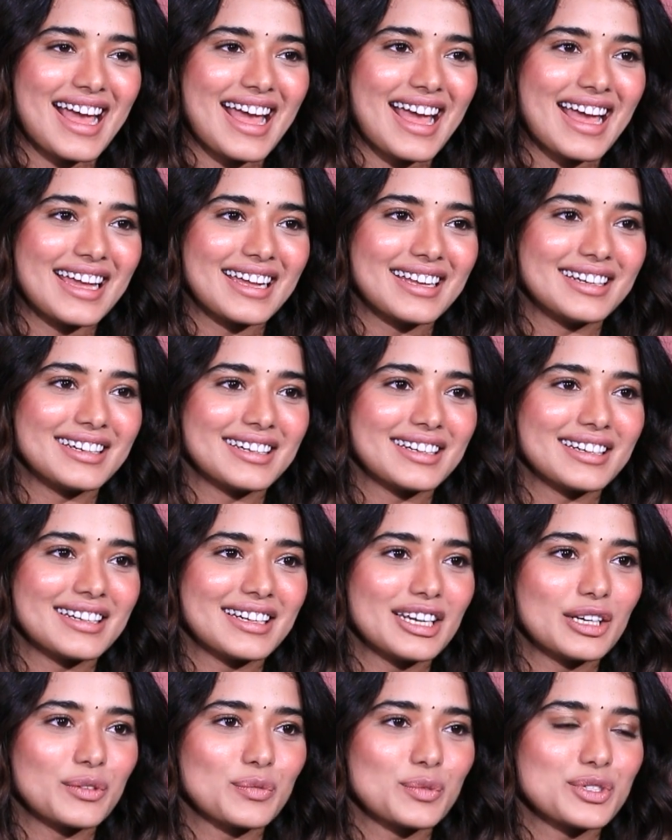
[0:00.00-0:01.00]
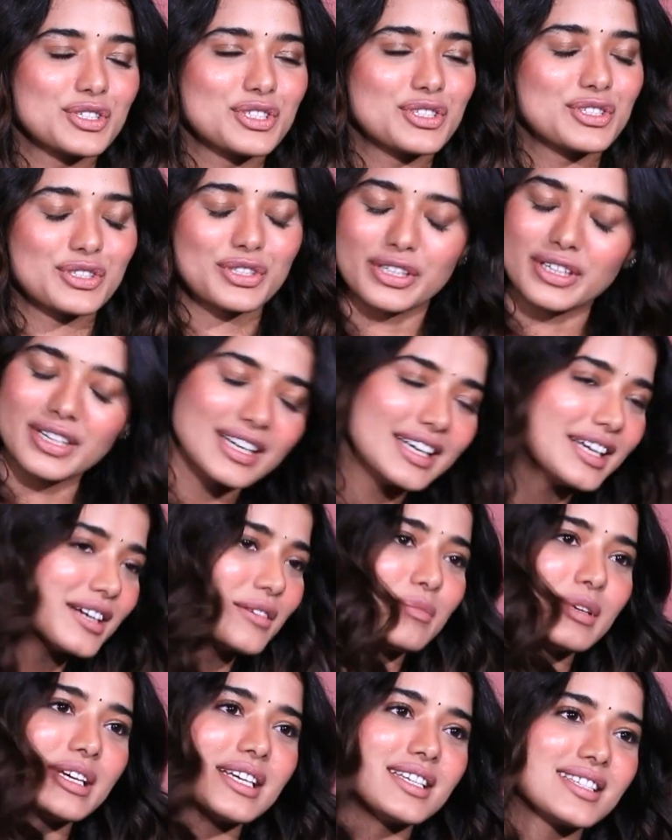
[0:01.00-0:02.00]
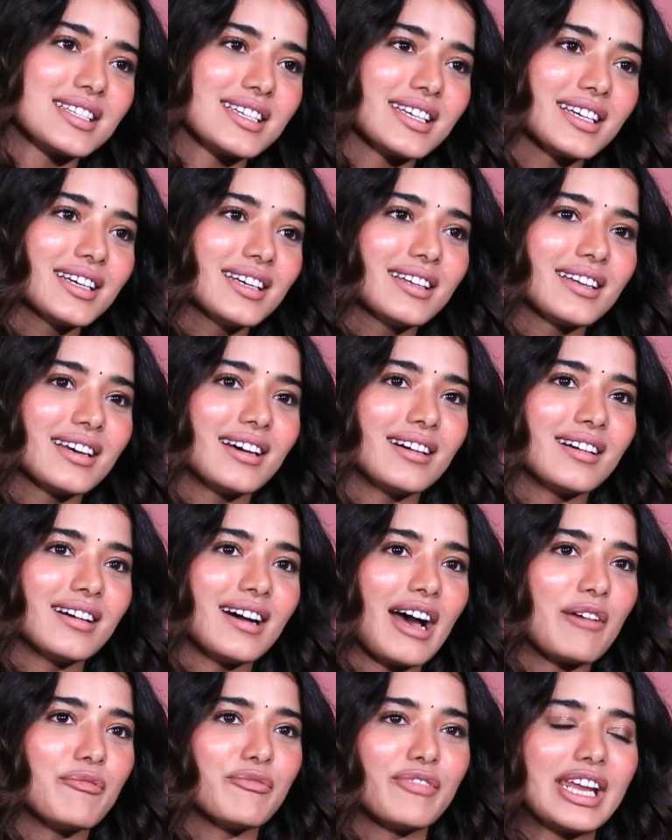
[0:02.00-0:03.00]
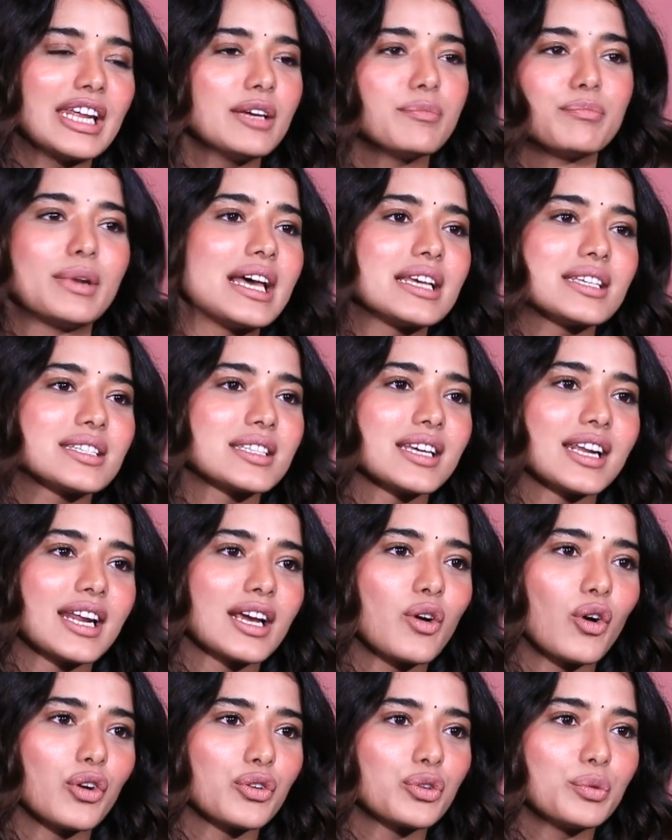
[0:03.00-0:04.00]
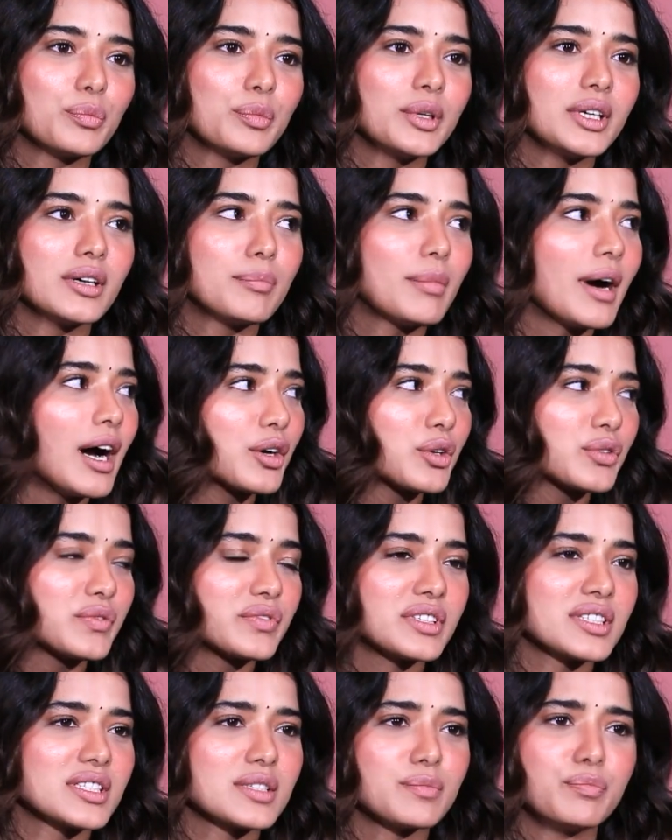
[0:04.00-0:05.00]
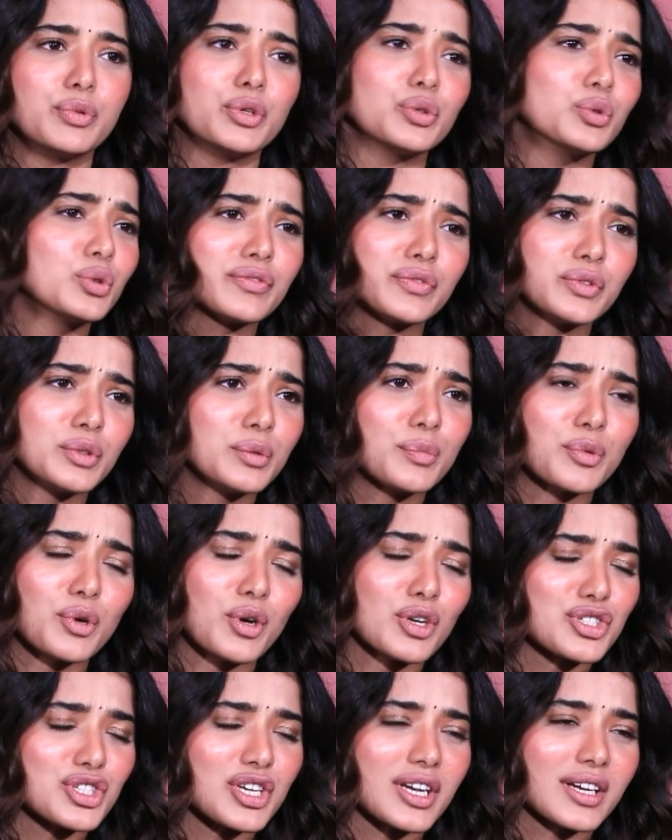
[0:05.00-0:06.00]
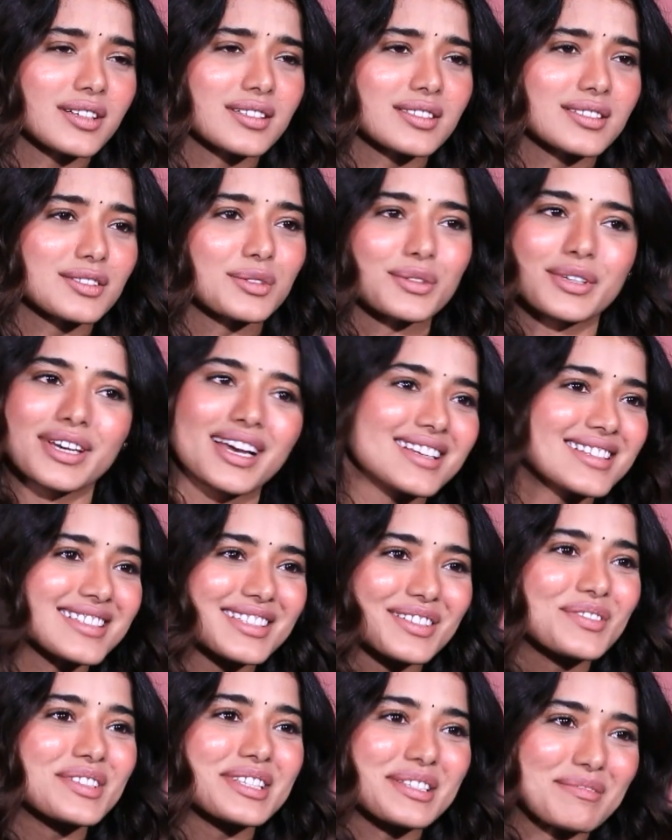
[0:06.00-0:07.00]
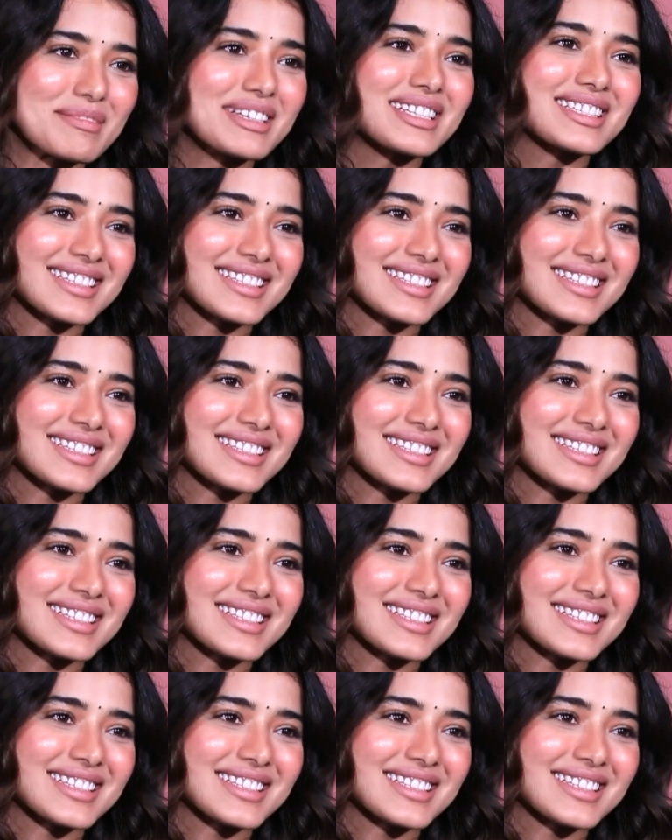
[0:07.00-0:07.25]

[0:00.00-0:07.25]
And it was really amazing. I'm very blessed that I got to be a part of this beautiful project. So yes, it was amazing.